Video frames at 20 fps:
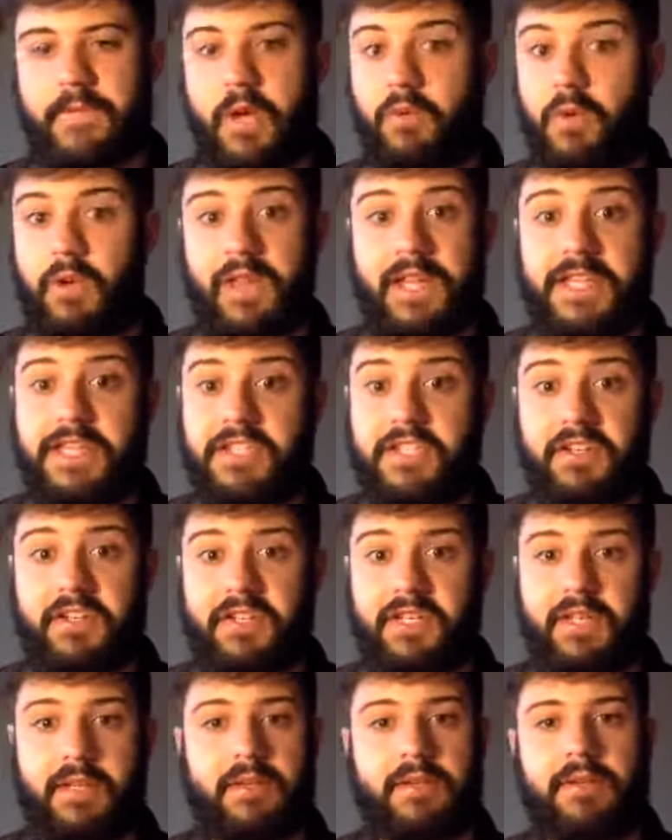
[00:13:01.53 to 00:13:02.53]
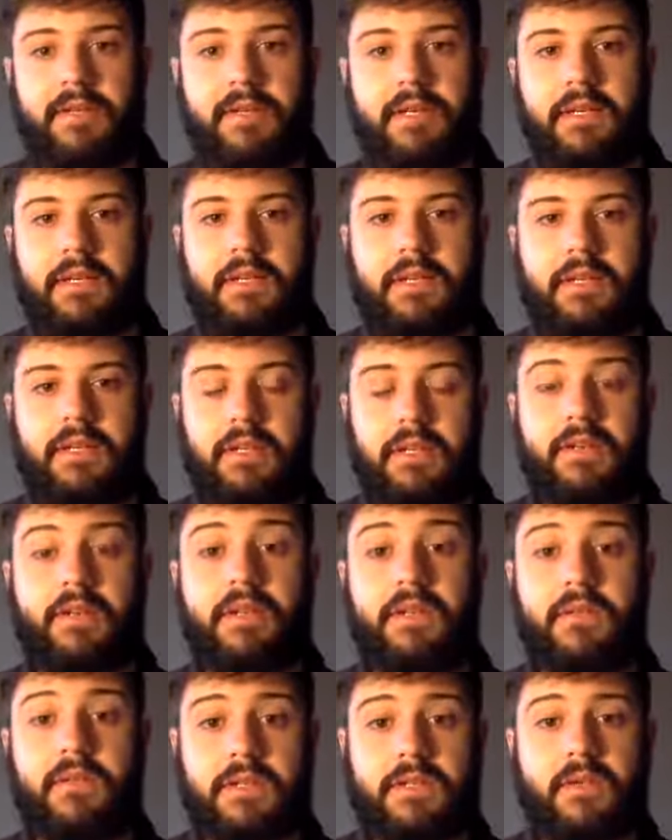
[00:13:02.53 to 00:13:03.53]
relationally. He'll
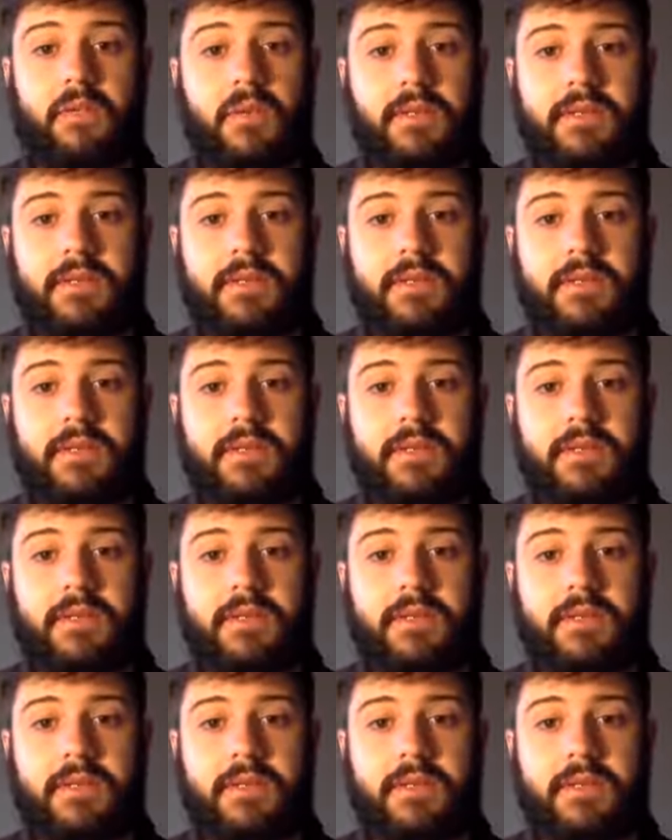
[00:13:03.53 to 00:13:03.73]
give us the